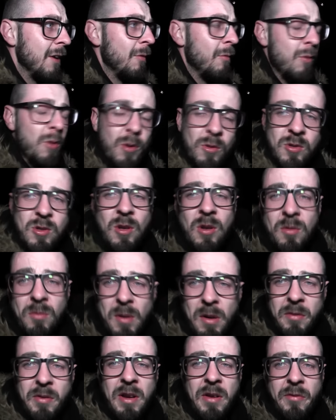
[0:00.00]
we've come to do a
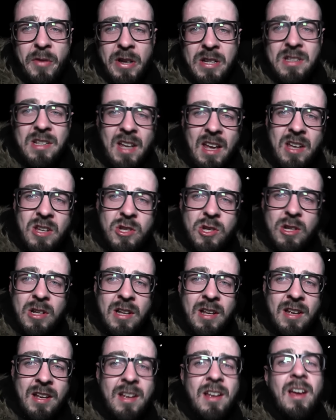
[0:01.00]
bit of an
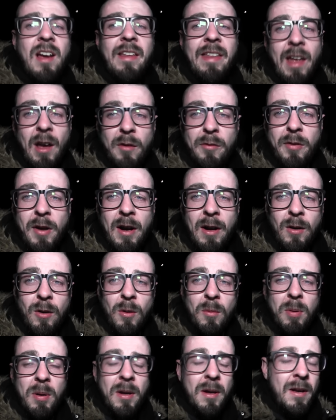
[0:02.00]
investigation at the Hellfire
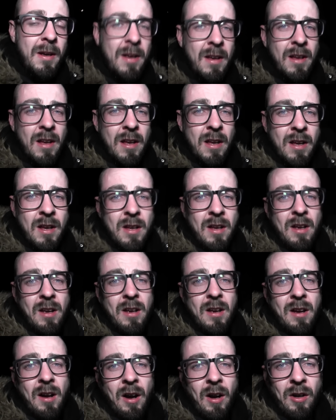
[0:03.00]
Club.
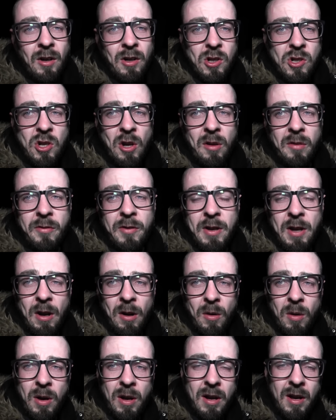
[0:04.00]
I'm going to shot the
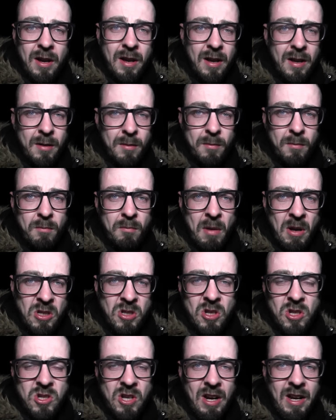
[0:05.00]
video, make
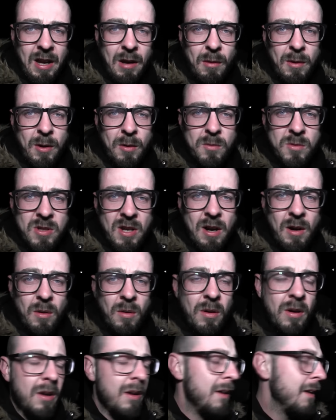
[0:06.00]
sure you check it when it comes
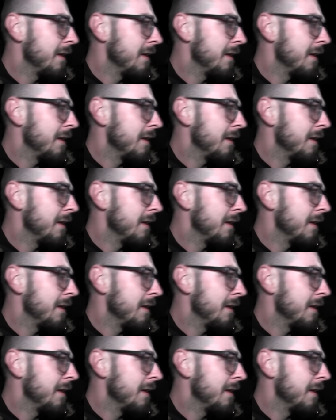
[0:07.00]
out.